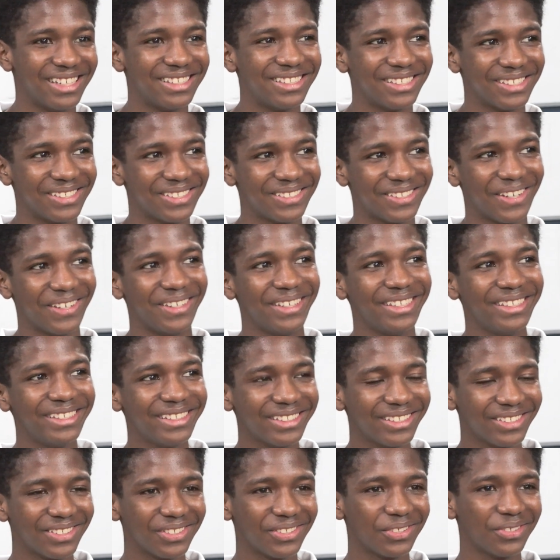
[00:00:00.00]
to study
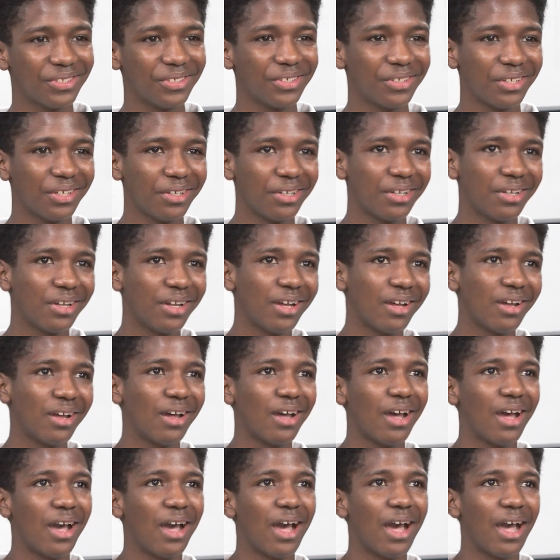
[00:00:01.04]

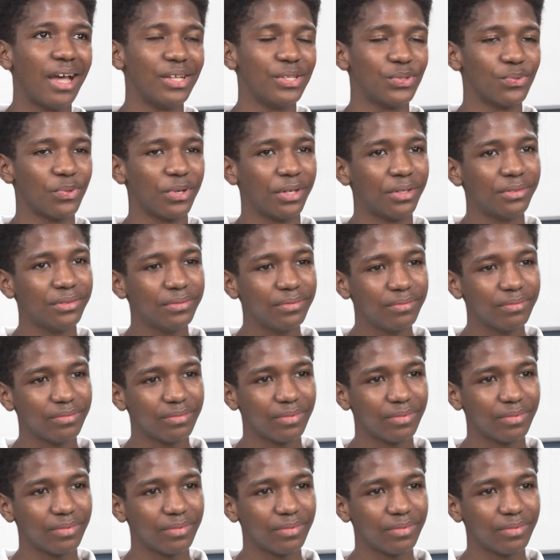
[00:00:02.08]
as well.